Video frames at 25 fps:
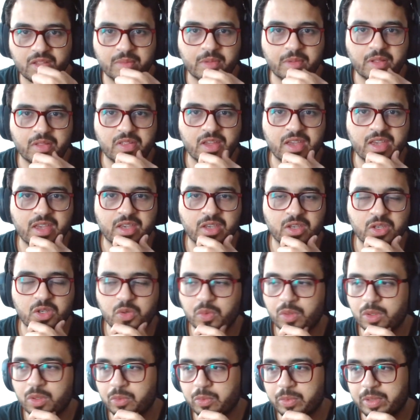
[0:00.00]
I'm not saying
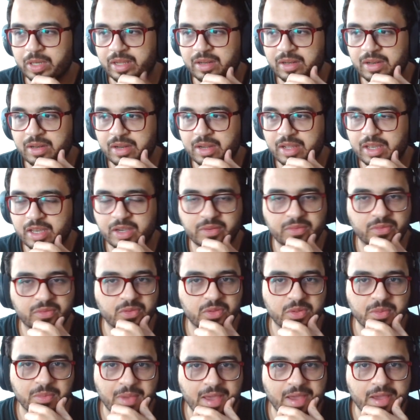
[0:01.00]
you will win
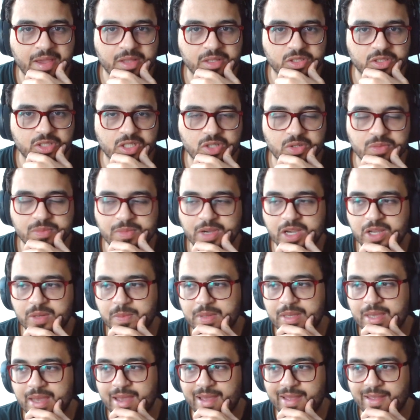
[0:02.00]
every match and you might
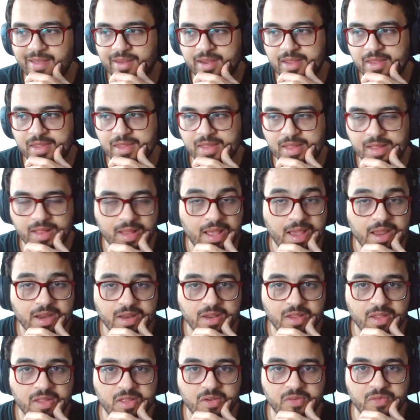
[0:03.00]
be at a
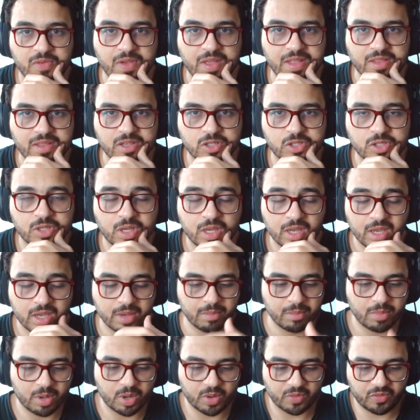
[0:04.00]
slight disadvantage,
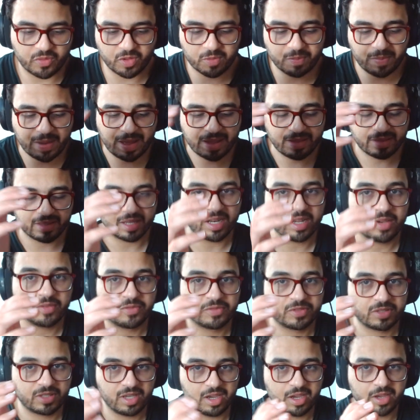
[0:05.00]
but if you spend
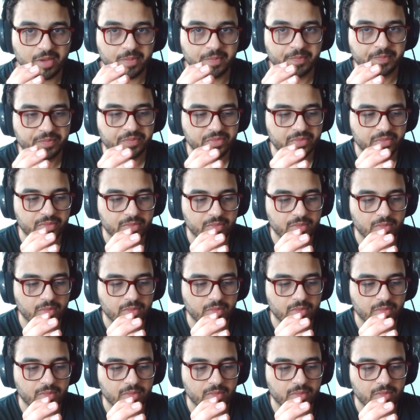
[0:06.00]
enough time,